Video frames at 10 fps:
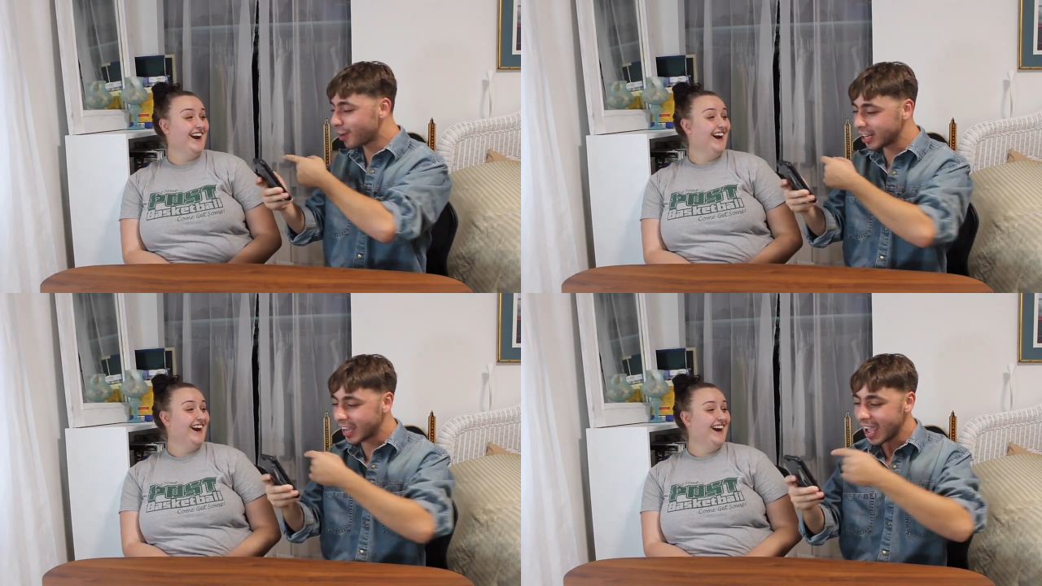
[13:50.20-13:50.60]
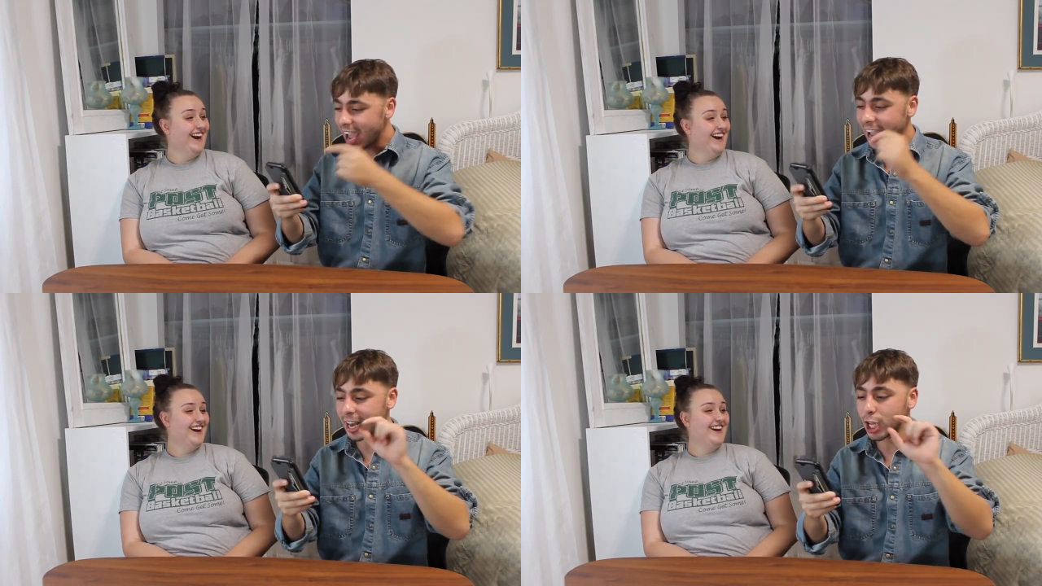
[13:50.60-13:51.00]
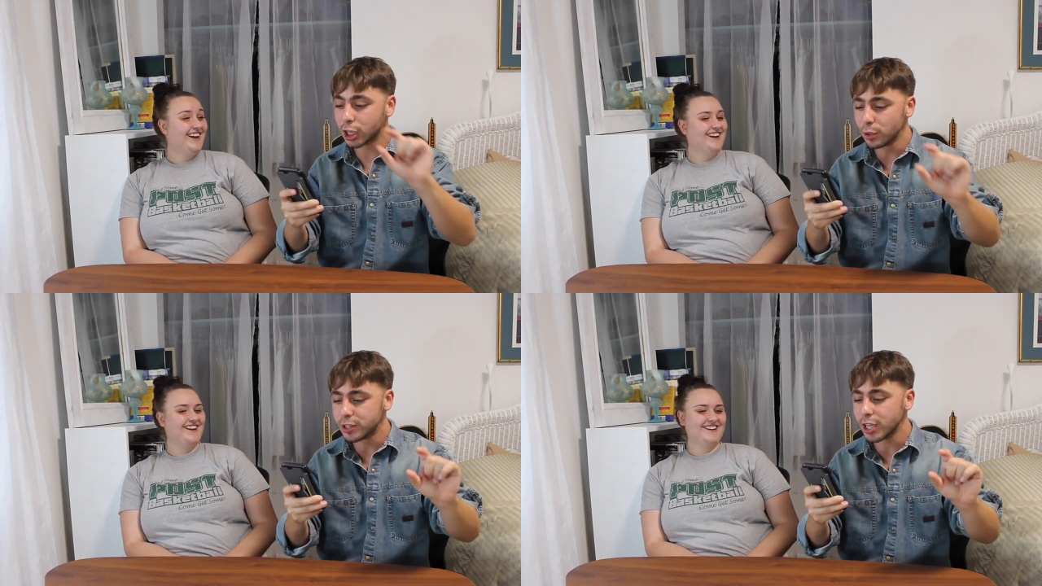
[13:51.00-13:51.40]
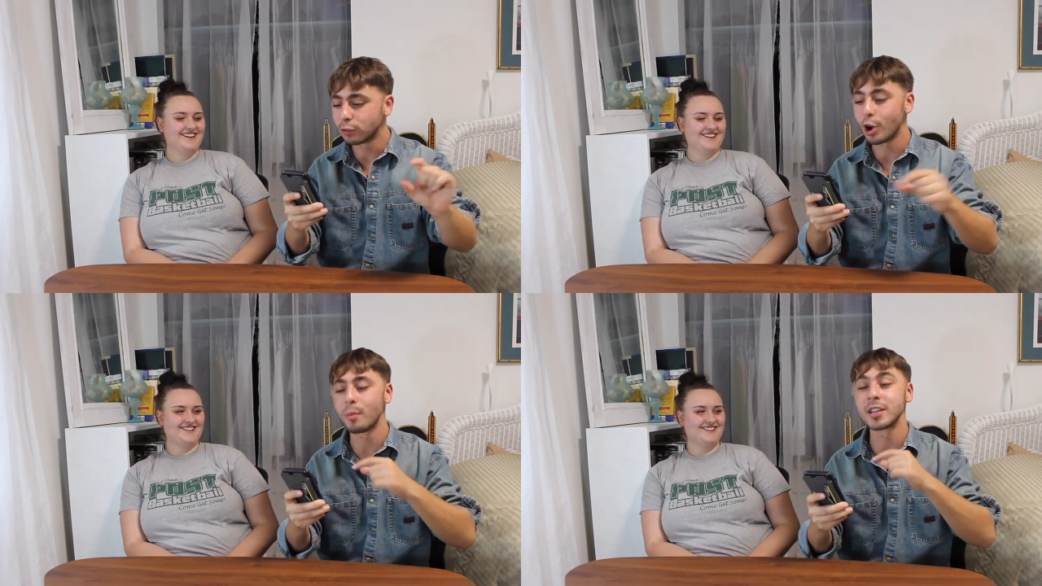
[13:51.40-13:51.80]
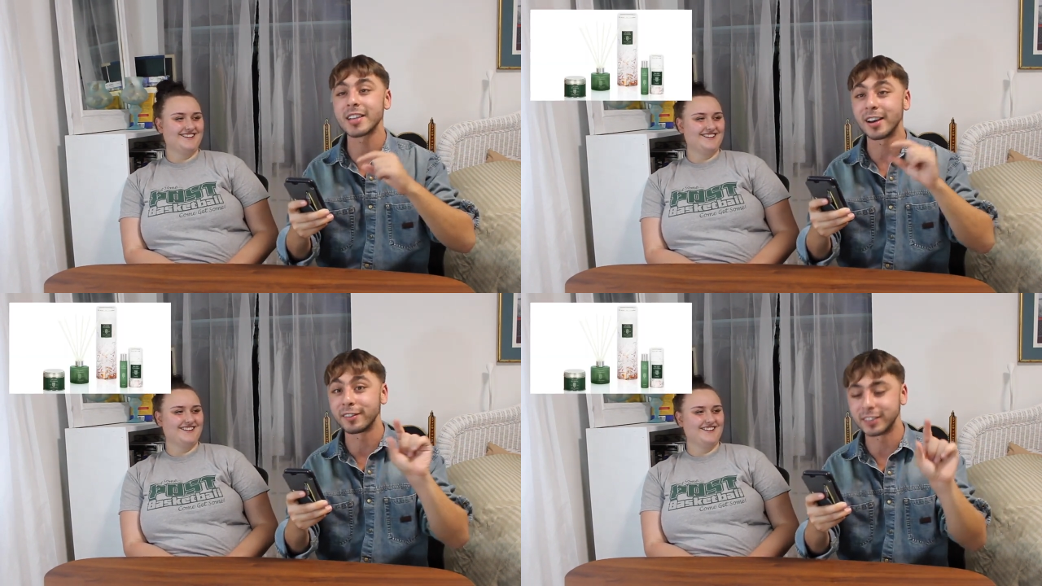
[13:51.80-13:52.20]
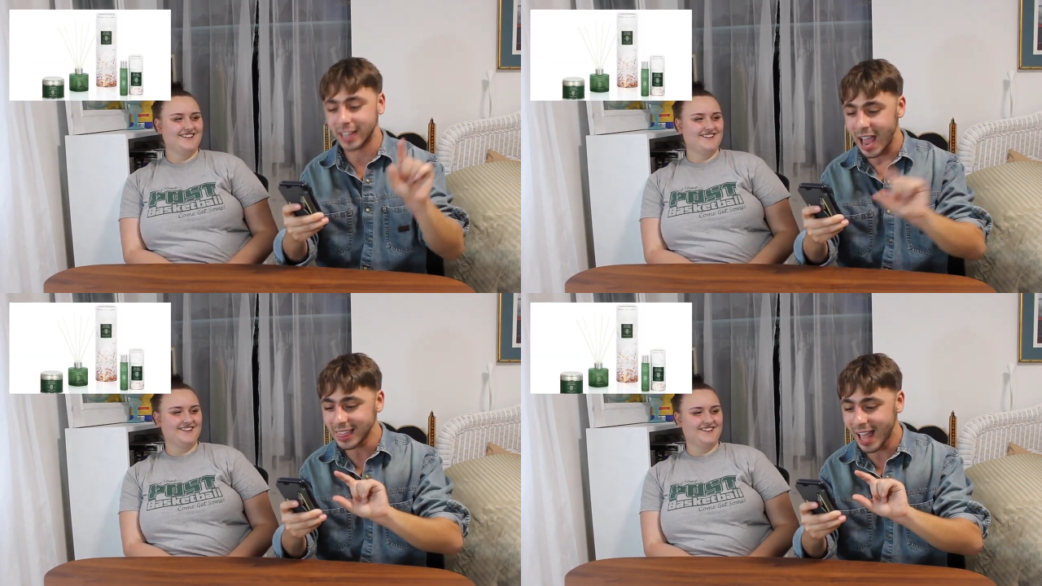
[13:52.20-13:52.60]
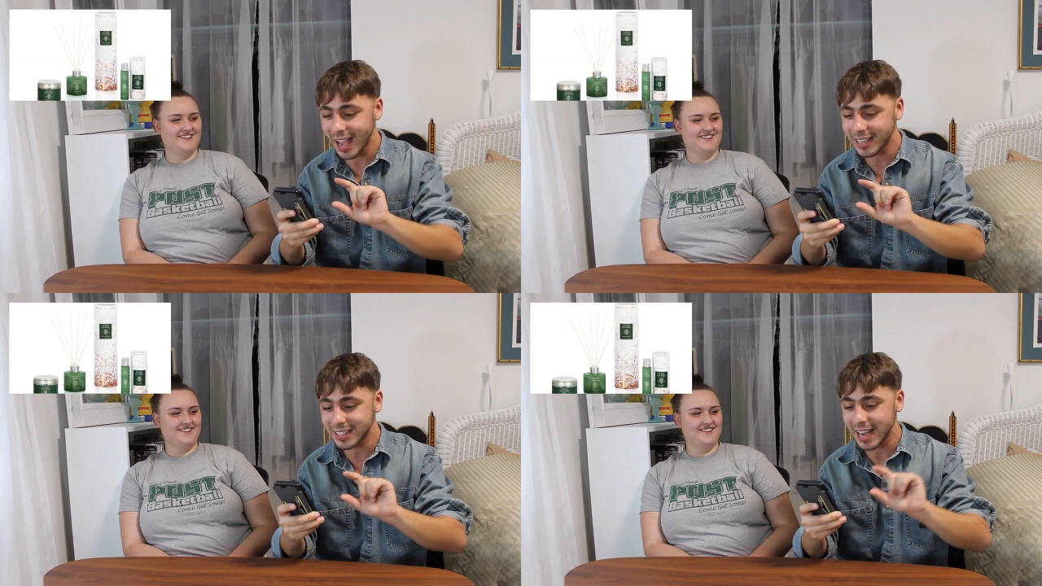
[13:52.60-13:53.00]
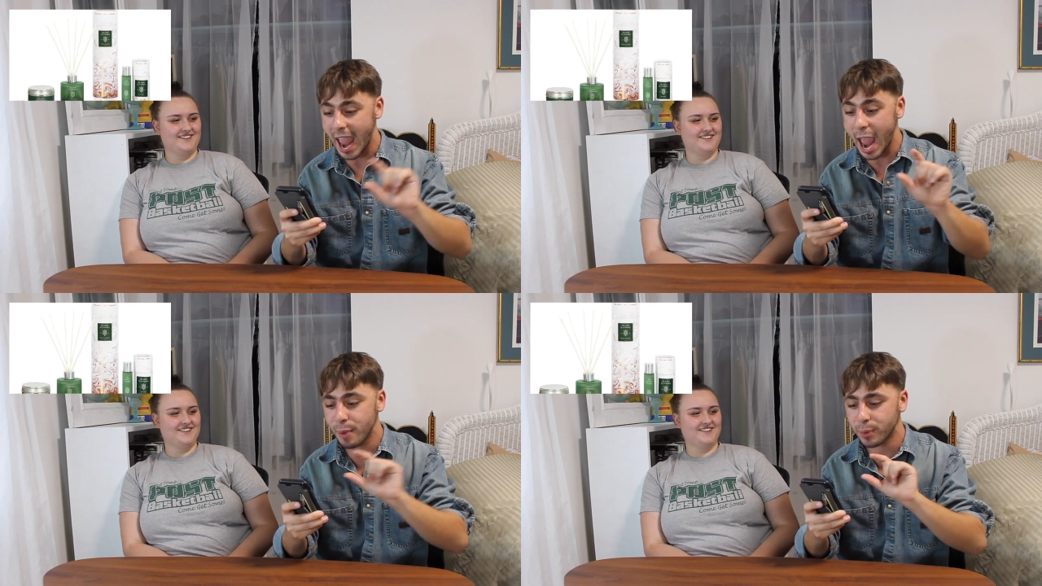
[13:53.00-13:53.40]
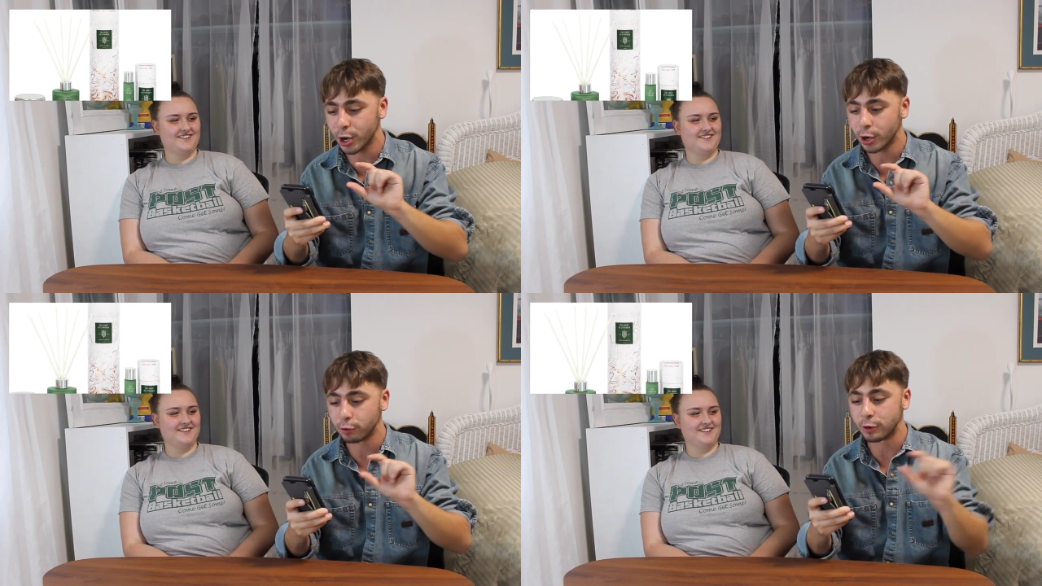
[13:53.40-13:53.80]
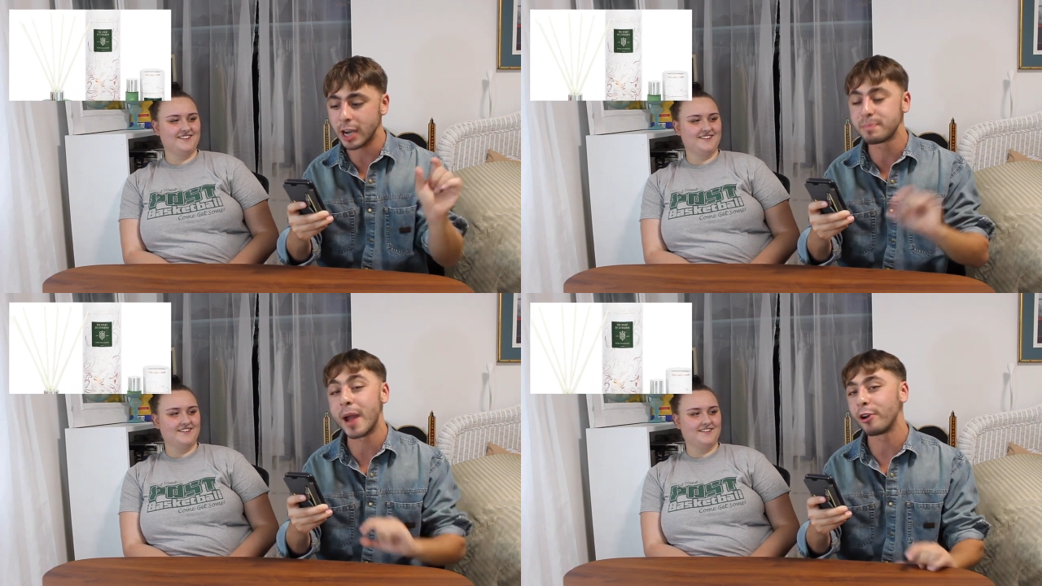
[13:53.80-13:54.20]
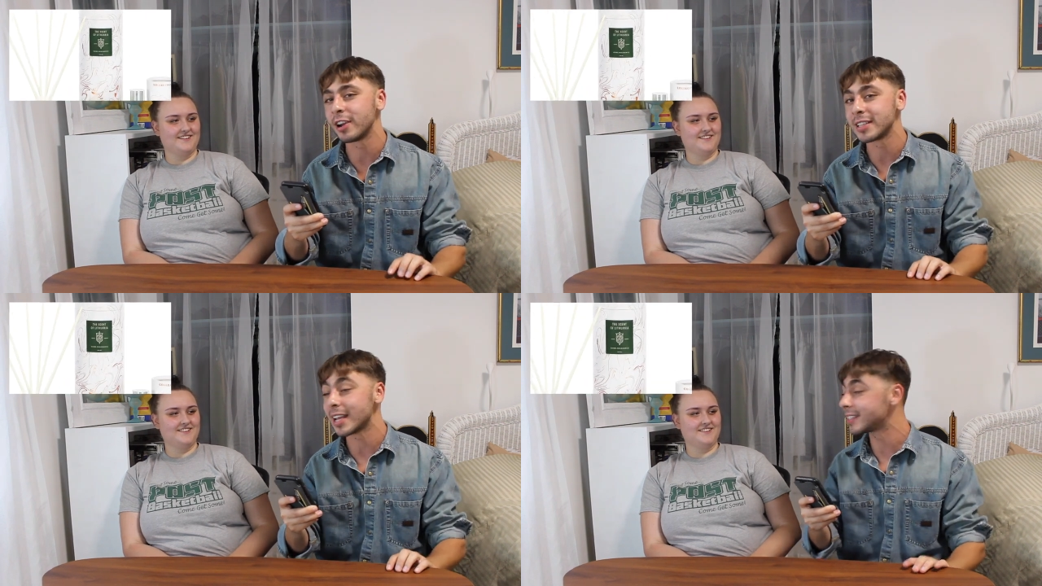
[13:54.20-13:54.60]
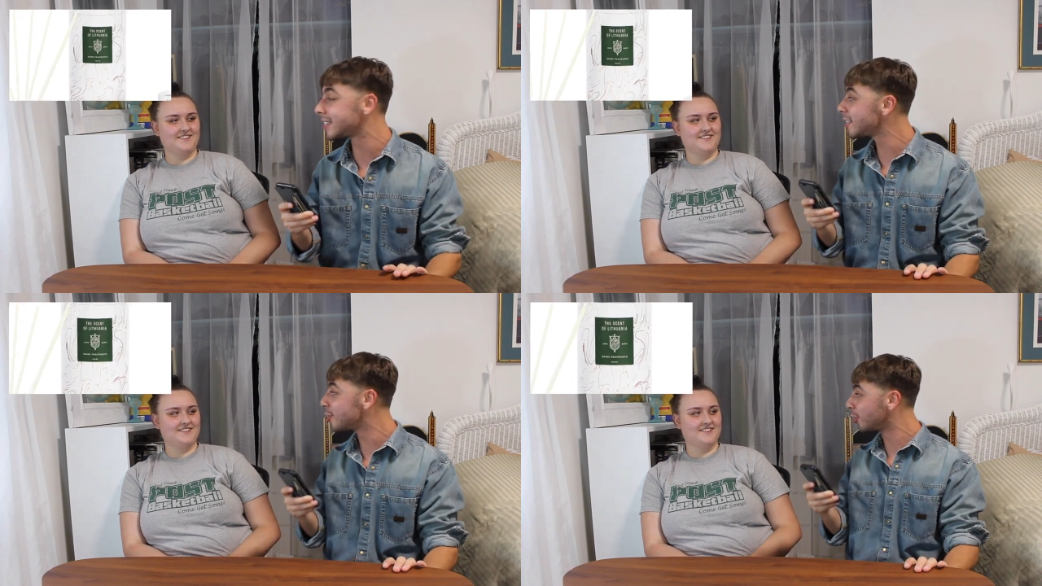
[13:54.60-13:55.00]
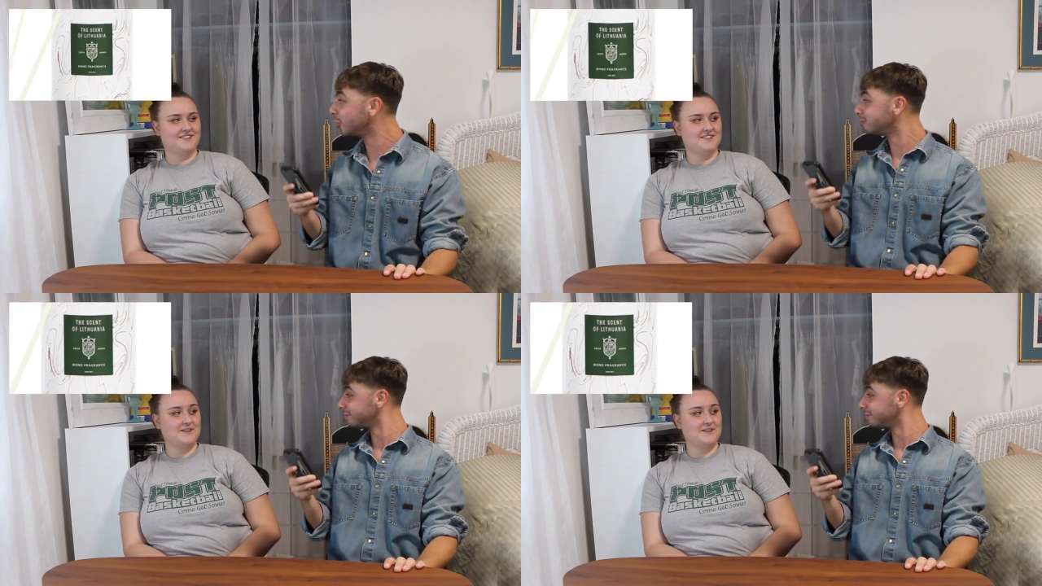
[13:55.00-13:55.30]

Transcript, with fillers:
Speaker 1: Funny. It includes the aromas of lilacs, amber, red berries, and cedar.